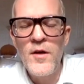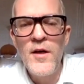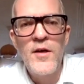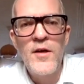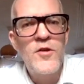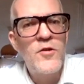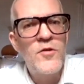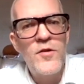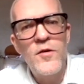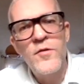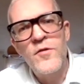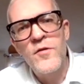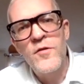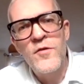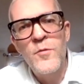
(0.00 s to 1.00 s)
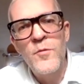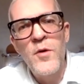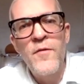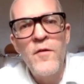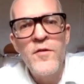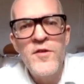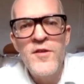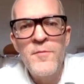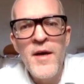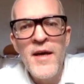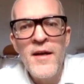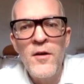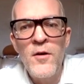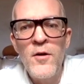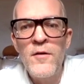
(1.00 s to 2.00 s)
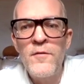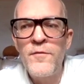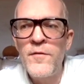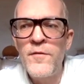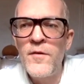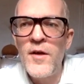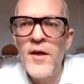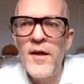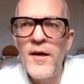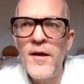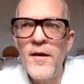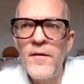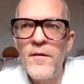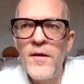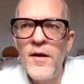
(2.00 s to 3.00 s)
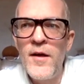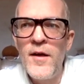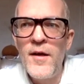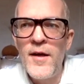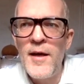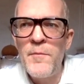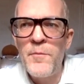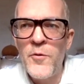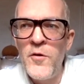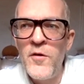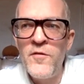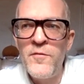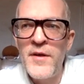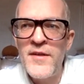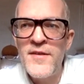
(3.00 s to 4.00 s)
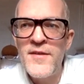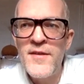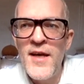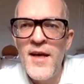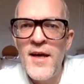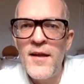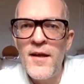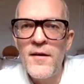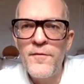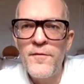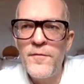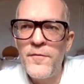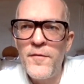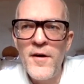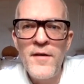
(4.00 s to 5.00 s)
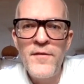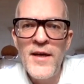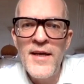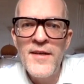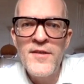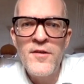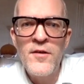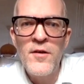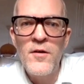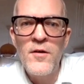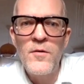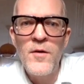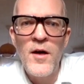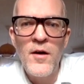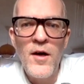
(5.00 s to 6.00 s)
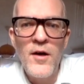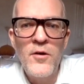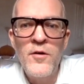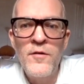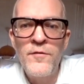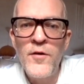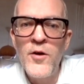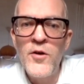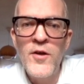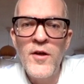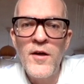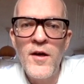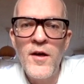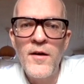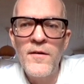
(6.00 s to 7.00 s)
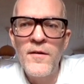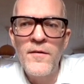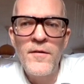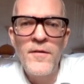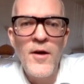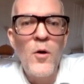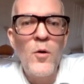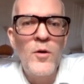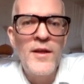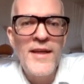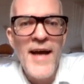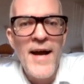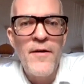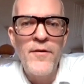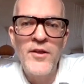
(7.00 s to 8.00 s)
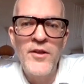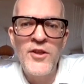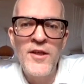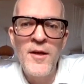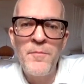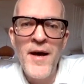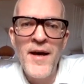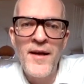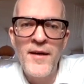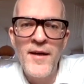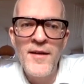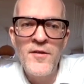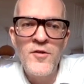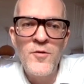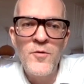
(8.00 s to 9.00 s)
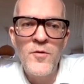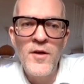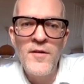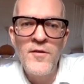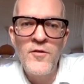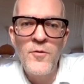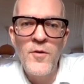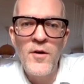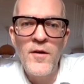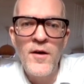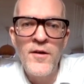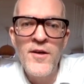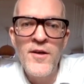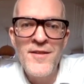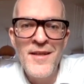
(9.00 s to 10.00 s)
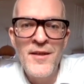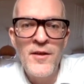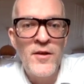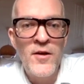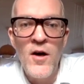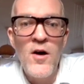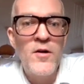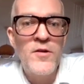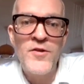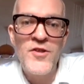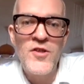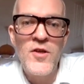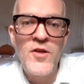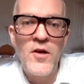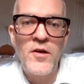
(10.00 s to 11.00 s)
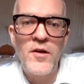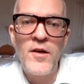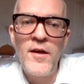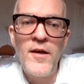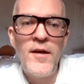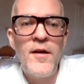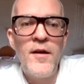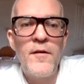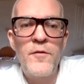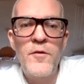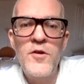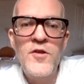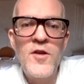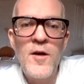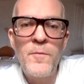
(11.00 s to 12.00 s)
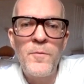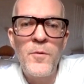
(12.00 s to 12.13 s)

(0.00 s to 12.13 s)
So we've obviously made a lot of improvements there. Like, 5 years ago, I converted the old garage in the back into a nice little garden snug, for example.